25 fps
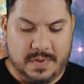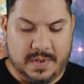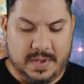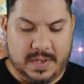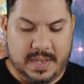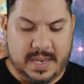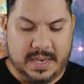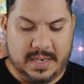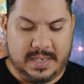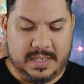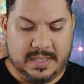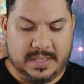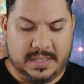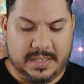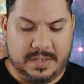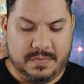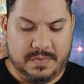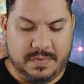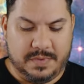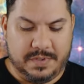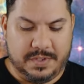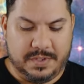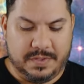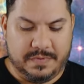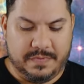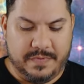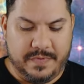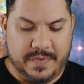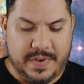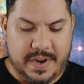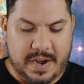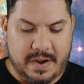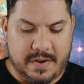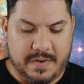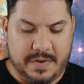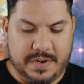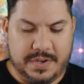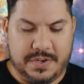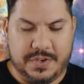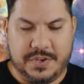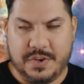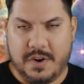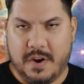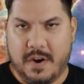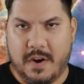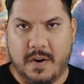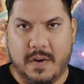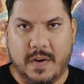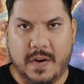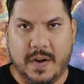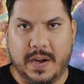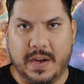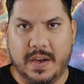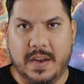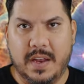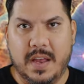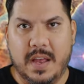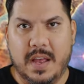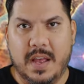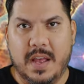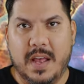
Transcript: The latency was very jarring.